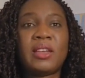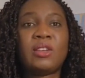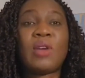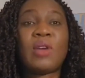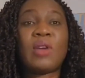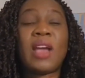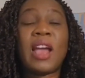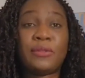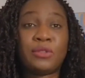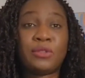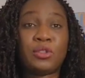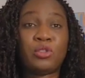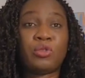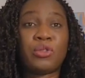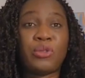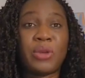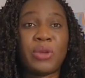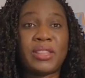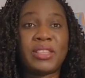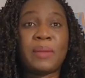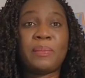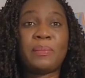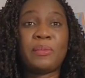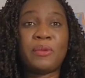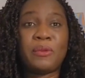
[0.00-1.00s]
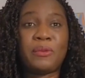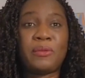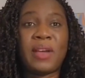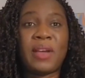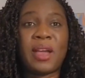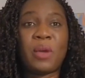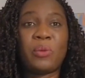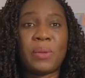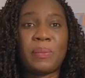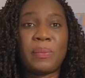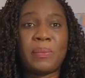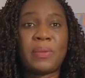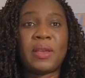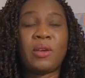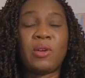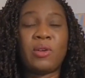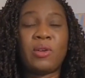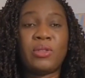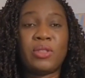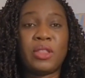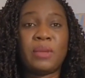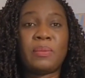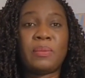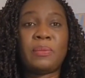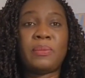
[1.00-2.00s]
You have to create a profile
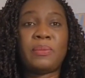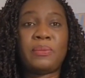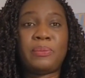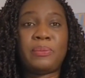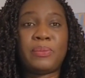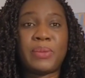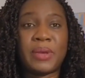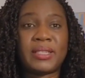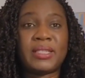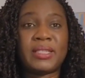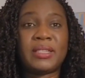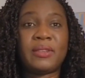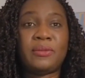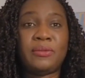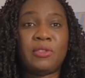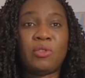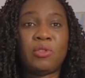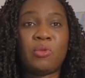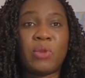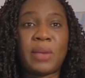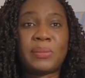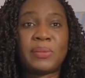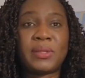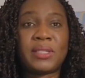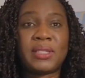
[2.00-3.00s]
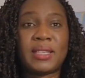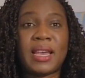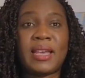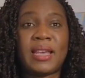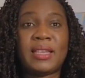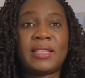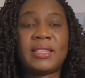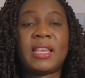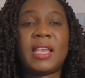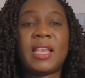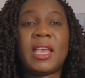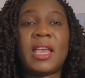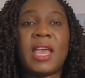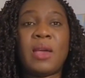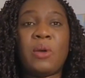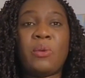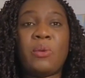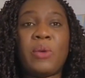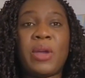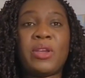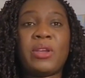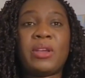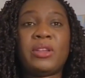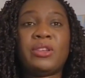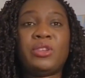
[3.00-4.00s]
on the Pearson VUE website
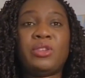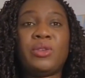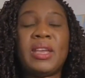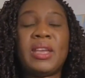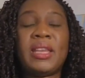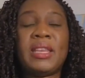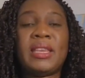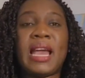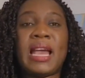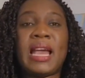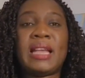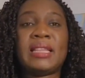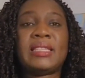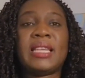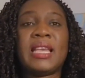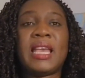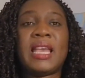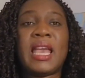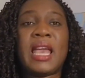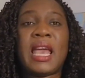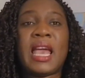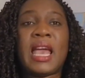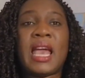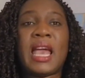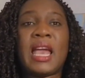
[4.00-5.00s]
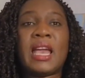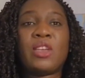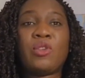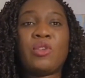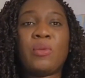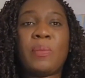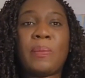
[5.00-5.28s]
when you're doing that, and you